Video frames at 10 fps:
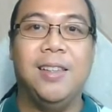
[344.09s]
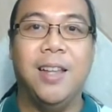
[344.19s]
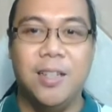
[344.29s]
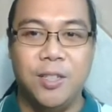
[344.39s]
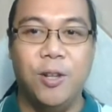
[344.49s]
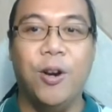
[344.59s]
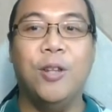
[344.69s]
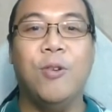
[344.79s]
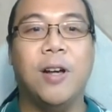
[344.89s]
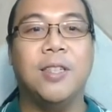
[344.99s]
Let us
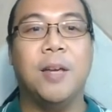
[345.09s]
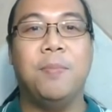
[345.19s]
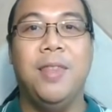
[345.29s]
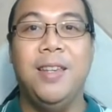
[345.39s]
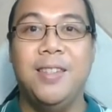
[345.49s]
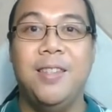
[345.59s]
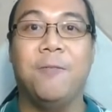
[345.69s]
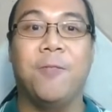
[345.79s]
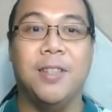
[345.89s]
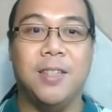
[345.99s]
learn to accept these
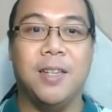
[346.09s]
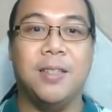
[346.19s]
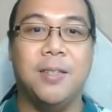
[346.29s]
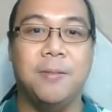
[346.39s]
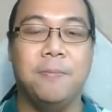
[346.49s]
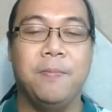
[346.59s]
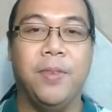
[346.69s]
differences,